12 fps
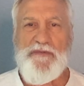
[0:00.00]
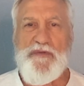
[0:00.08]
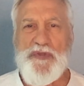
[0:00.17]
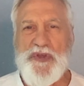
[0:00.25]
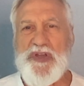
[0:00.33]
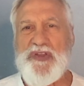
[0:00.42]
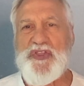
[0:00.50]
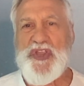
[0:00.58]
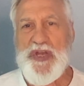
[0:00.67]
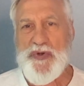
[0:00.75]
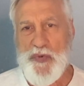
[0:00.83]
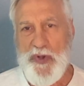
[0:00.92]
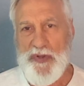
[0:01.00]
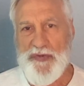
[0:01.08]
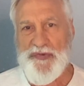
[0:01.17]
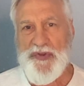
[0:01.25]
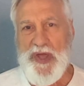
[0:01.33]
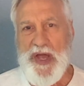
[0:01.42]
for the
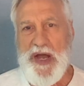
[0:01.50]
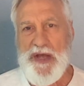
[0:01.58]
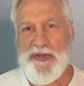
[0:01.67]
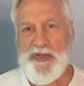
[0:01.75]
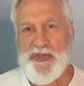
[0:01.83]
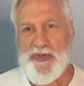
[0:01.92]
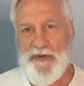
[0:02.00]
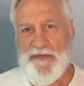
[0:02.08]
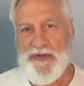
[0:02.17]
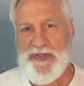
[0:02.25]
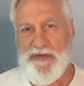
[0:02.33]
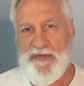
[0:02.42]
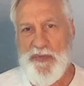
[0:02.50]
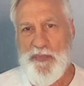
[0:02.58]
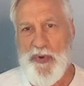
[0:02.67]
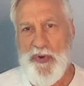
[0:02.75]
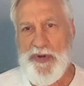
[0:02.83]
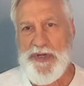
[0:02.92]
cathedrals on the surface of the
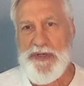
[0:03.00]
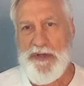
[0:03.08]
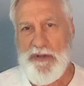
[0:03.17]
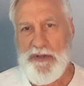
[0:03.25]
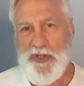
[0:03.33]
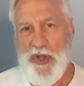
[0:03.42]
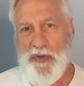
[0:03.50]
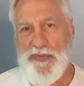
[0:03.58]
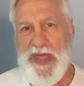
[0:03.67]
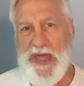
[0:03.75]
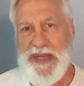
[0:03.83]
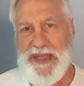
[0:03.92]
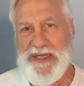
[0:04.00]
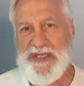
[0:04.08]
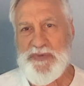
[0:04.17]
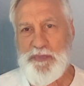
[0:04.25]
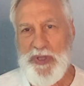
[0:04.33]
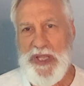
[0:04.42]
board and you'll know that it
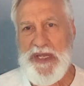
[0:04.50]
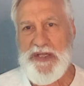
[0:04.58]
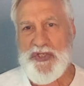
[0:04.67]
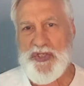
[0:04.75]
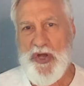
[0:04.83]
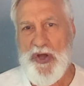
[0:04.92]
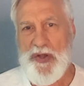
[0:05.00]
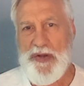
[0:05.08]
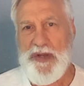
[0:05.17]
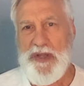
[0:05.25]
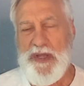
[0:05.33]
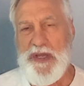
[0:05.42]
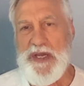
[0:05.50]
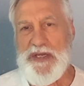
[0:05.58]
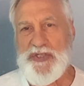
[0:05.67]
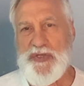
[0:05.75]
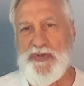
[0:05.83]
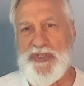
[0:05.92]
is plane sawn,
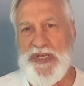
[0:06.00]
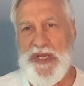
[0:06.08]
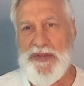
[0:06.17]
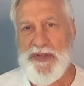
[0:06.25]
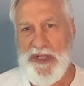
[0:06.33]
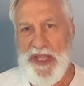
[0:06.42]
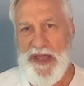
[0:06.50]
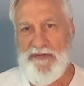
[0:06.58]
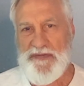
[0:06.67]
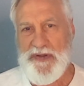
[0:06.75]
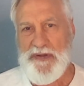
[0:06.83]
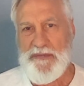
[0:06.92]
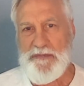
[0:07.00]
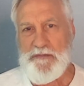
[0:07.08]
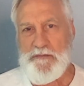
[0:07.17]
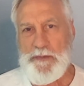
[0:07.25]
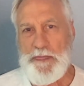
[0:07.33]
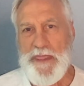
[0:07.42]
as you see on the left.
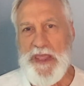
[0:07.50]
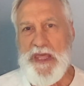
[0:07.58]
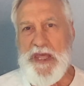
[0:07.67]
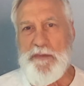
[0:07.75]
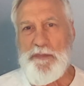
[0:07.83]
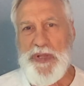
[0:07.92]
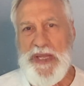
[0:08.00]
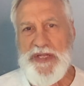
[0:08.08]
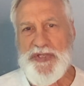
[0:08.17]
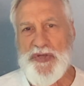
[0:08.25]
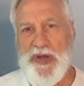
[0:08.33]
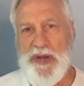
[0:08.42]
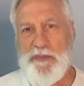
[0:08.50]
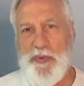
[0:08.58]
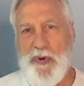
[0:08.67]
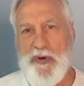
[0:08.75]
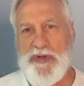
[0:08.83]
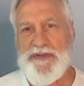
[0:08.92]
Plane sawn
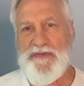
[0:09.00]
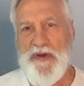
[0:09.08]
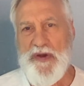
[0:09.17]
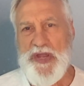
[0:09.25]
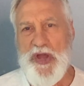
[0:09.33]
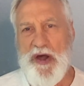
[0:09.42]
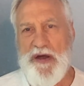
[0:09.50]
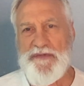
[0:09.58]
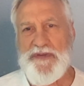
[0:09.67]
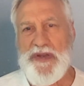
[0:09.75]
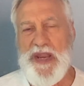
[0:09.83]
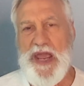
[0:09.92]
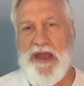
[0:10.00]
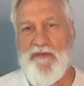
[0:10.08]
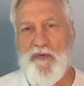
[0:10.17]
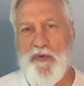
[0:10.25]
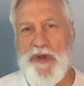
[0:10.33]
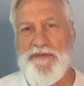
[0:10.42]
boards very often have
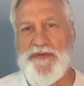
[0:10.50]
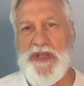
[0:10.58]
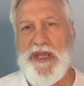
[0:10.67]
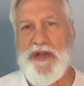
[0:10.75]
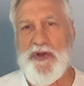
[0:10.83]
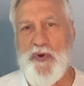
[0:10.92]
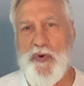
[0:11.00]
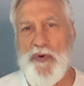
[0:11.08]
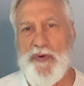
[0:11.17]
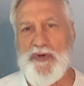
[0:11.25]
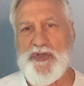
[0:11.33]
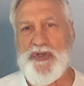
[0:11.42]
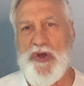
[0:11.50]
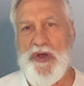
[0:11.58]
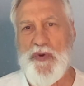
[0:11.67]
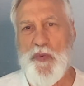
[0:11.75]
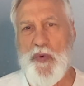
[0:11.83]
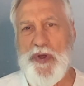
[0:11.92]
rift and 1/4
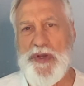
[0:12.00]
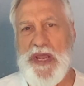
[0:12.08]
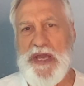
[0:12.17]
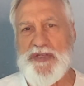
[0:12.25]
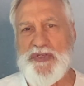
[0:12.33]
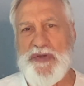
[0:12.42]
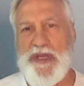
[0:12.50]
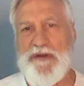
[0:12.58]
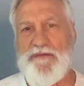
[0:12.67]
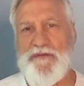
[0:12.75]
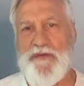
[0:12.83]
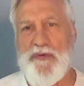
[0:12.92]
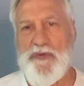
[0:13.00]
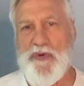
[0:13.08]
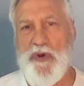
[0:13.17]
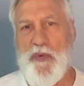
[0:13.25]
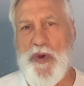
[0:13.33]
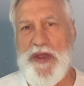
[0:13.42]
sawn wood as you get
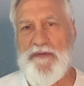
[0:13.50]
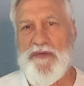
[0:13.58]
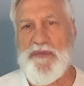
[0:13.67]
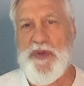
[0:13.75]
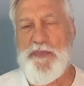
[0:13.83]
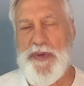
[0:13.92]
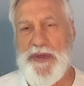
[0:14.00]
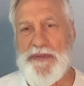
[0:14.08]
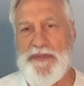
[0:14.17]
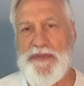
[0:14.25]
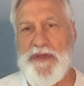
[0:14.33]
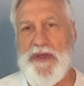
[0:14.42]
further away from the pith